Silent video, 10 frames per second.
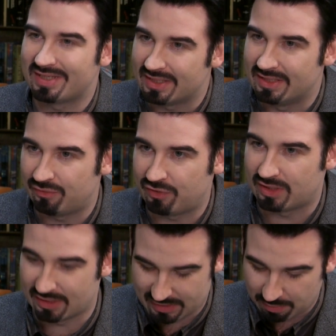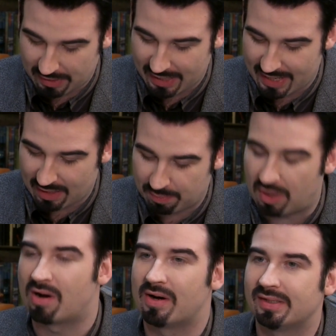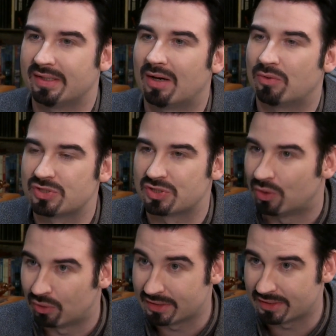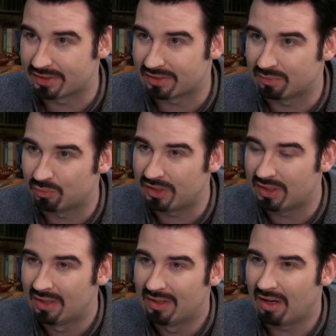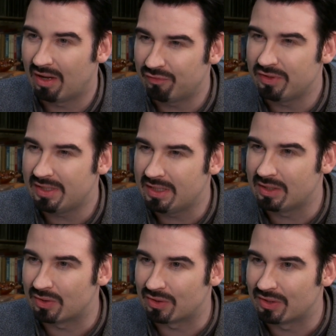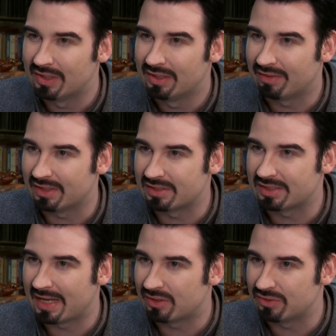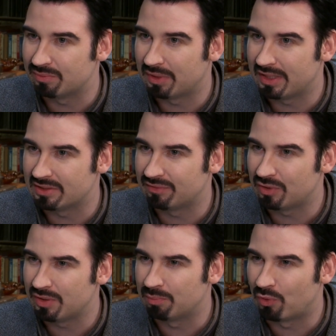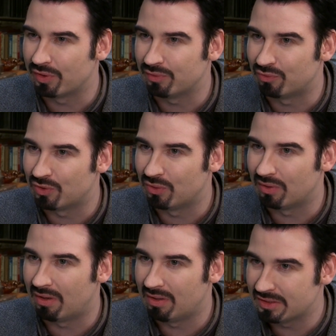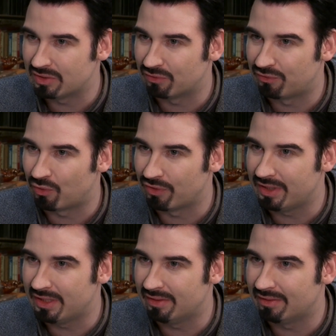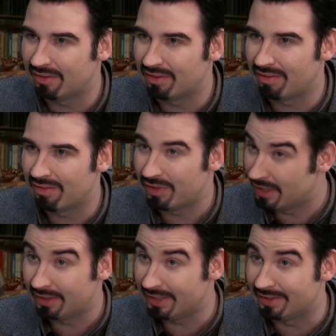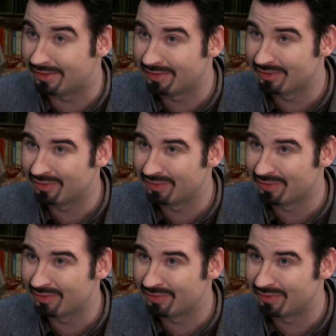significance and play a part in our solar system? We often hear that Saturn plays a very important role also for the elite.